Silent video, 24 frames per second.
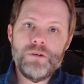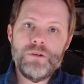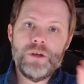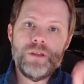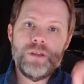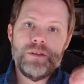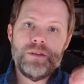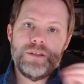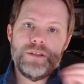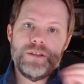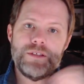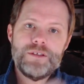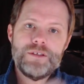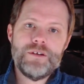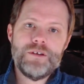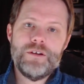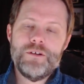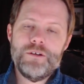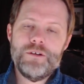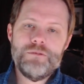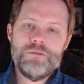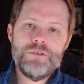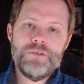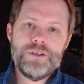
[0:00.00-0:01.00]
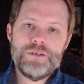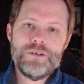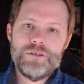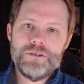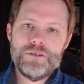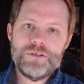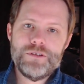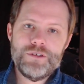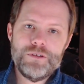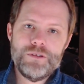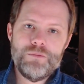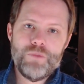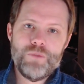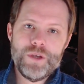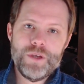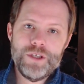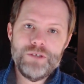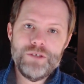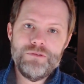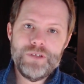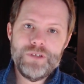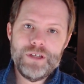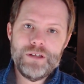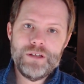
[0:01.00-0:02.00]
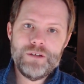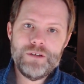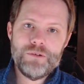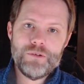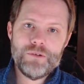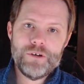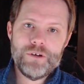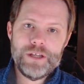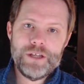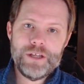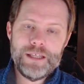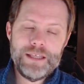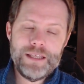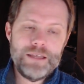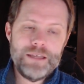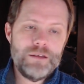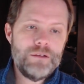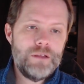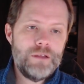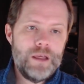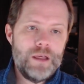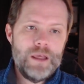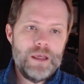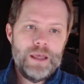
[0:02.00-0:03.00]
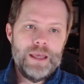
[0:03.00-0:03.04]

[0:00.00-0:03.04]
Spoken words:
and then start your research on what you need in order to heal.